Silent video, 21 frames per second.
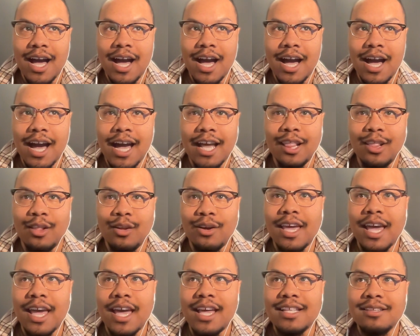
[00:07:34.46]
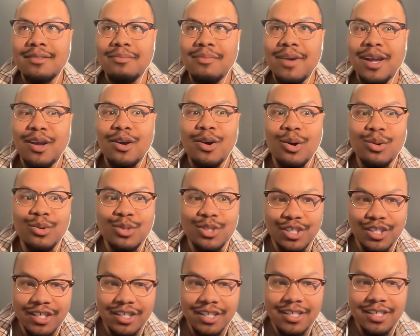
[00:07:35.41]
I look at my
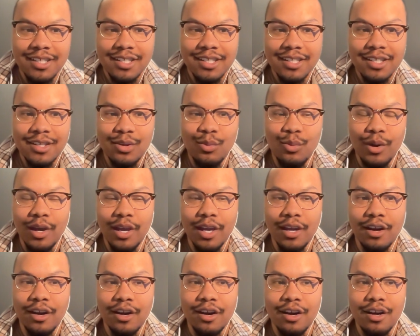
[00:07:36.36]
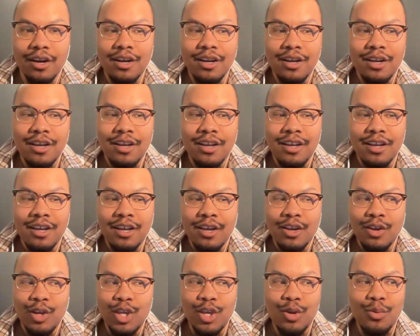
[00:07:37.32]
culture, where
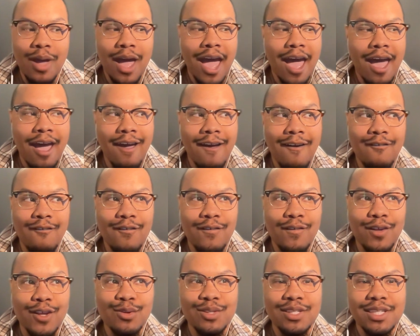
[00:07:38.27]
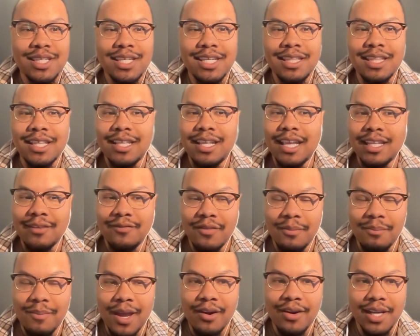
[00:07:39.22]
you see the Native
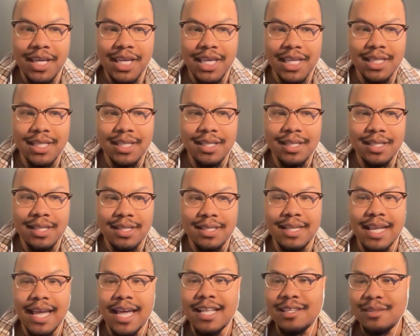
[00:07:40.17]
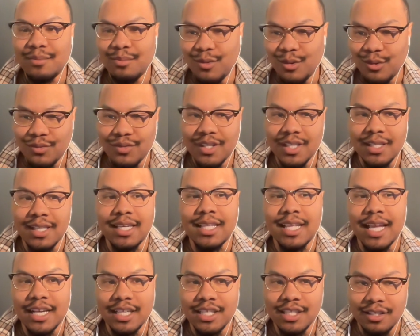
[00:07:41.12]
American dance moves and
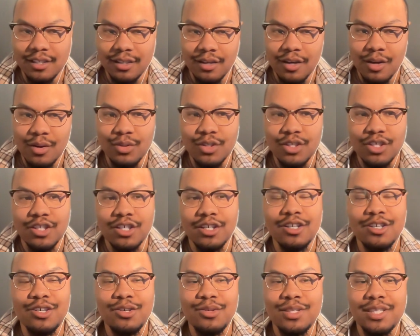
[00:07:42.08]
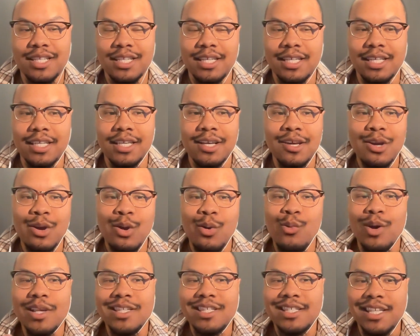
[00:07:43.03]
connection to culture. You see
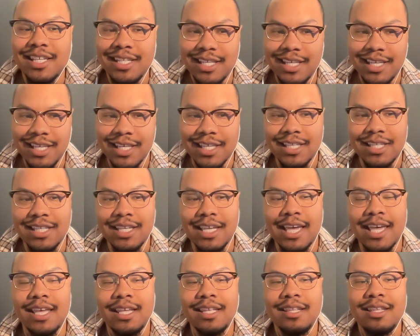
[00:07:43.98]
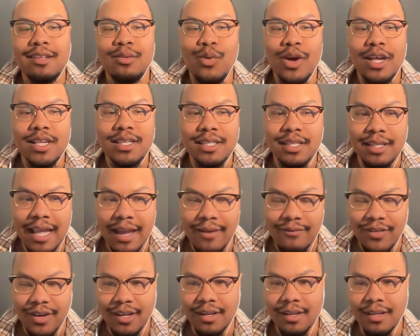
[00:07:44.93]
West Indian and Western
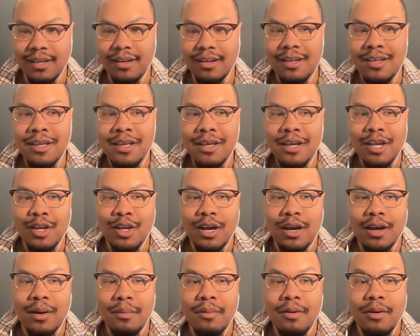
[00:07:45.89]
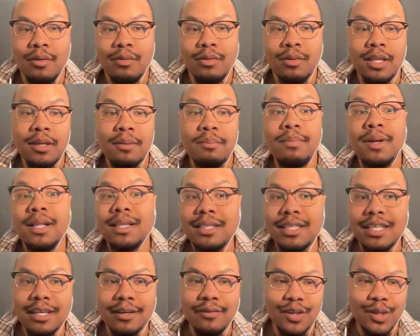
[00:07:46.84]
Africa, the
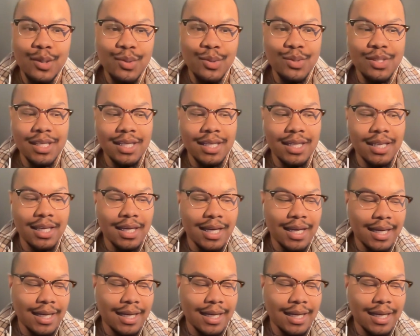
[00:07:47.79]
ability of using